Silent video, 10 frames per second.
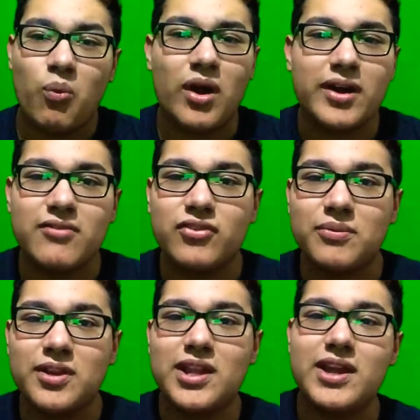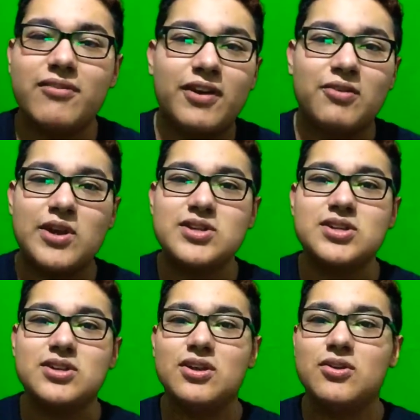rocket from the Life
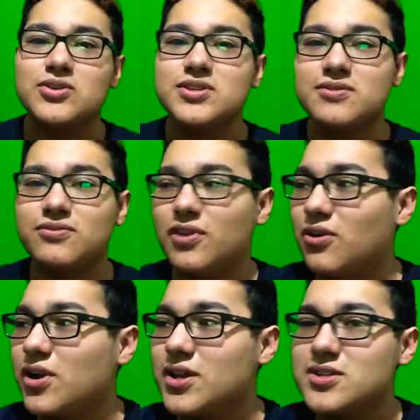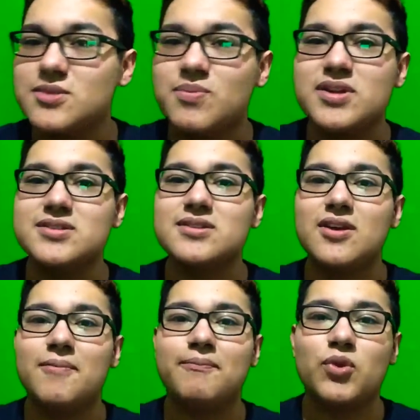Foundation, you know, just floating in space,
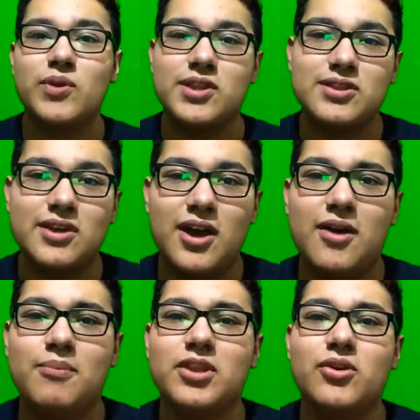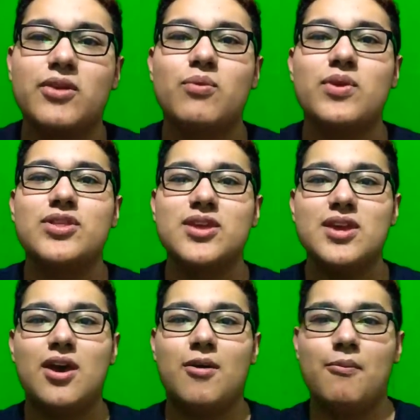with loaded with
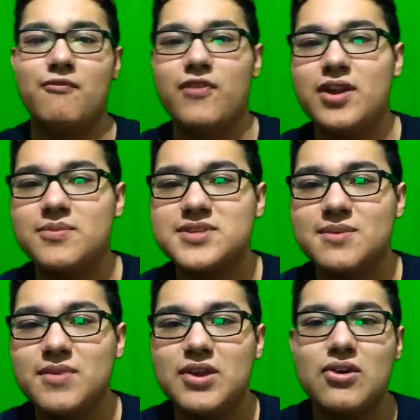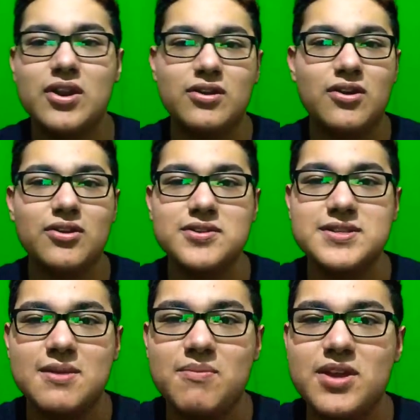the Venom symbiote and all
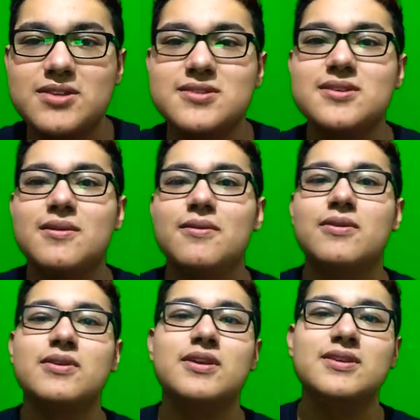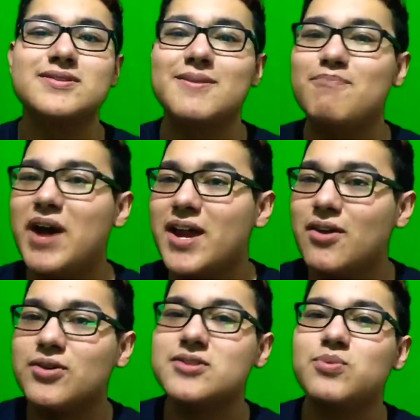those symbiotes,
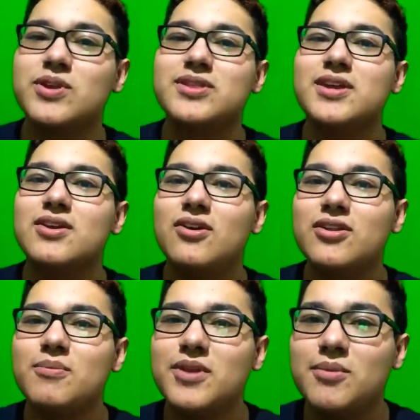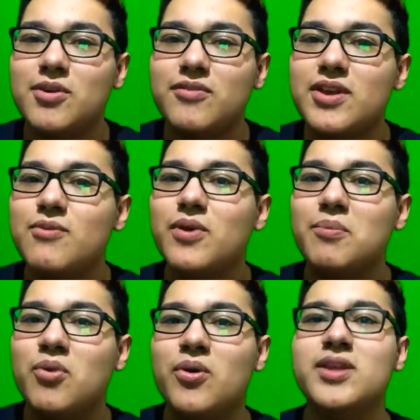what they call them in the movie and
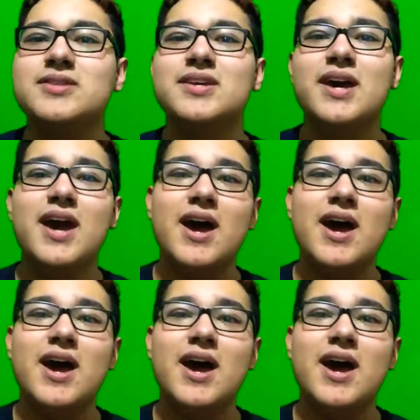what point.